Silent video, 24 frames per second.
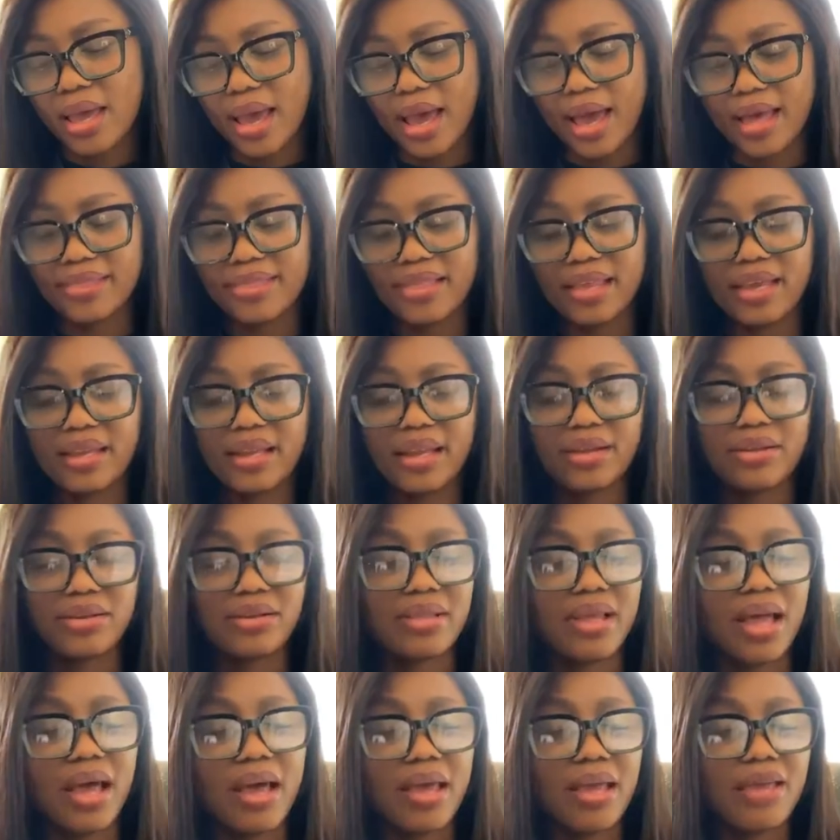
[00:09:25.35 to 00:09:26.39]
And then
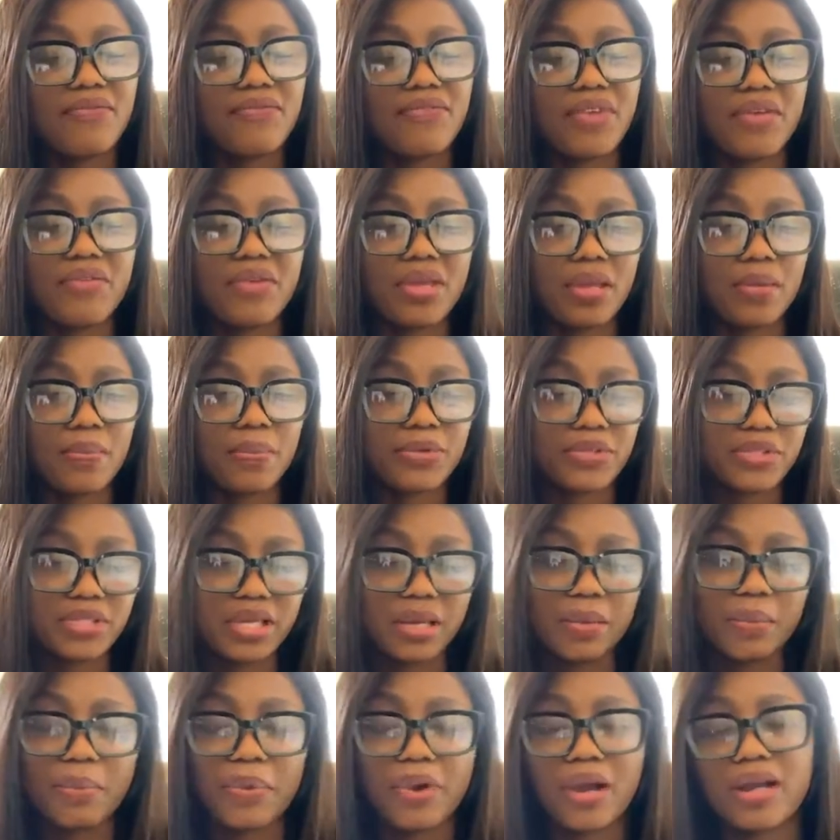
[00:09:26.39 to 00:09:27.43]
another very
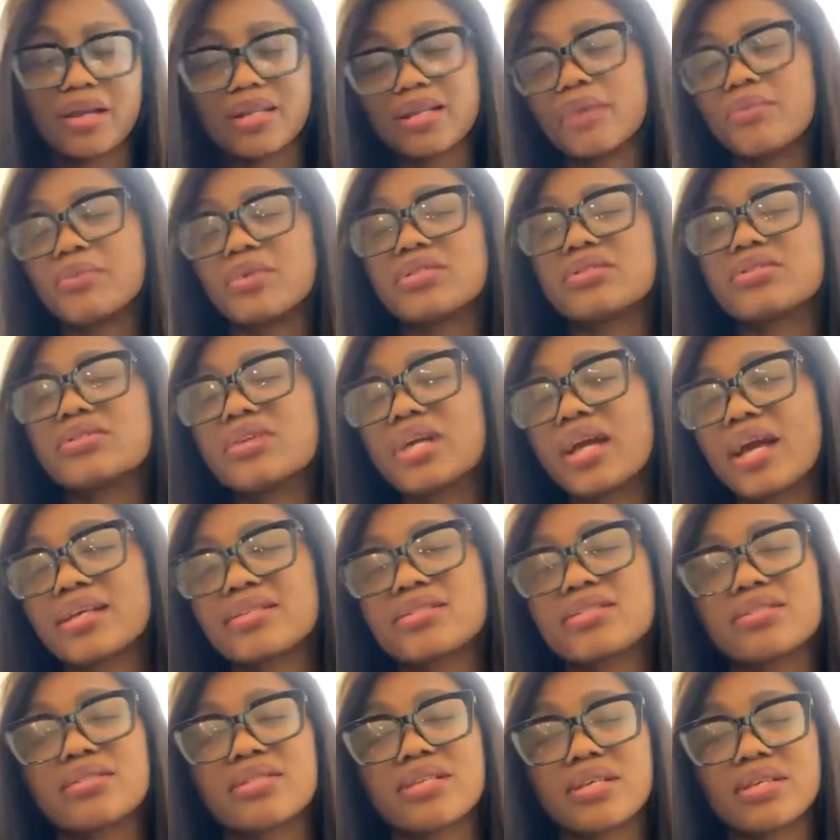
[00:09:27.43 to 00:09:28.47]
important part I want you
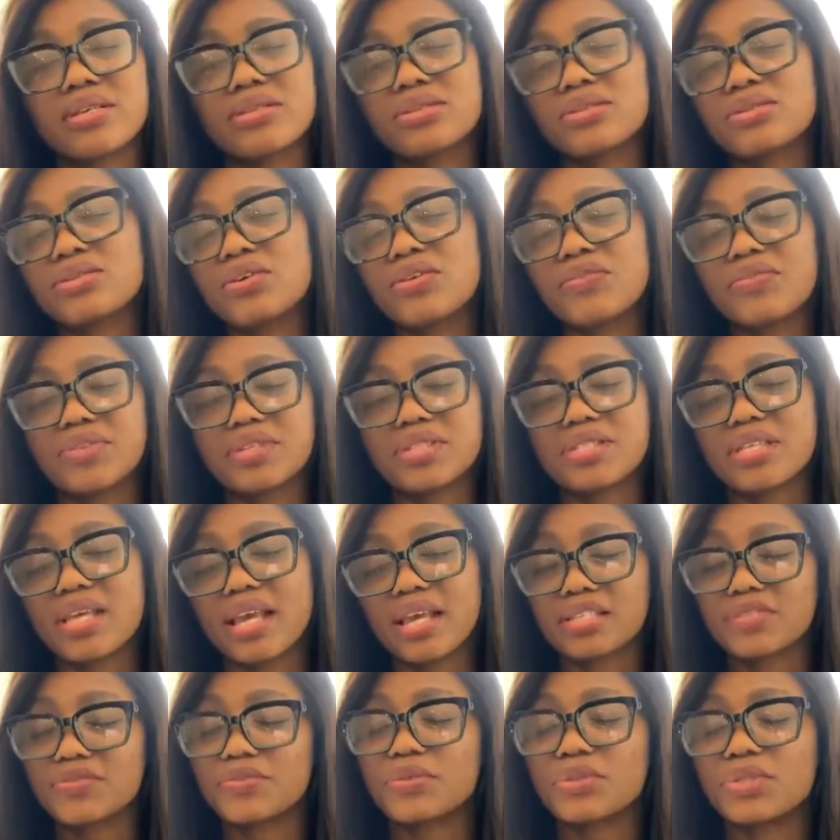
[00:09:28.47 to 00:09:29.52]
guys to take note of is
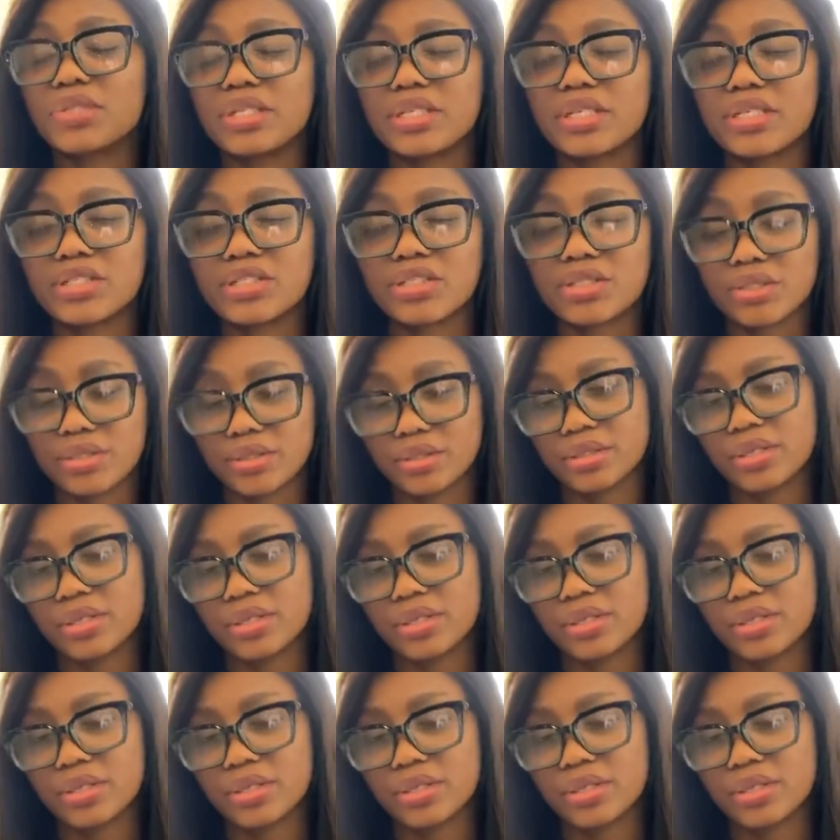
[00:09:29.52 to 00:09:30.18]
exfoliation.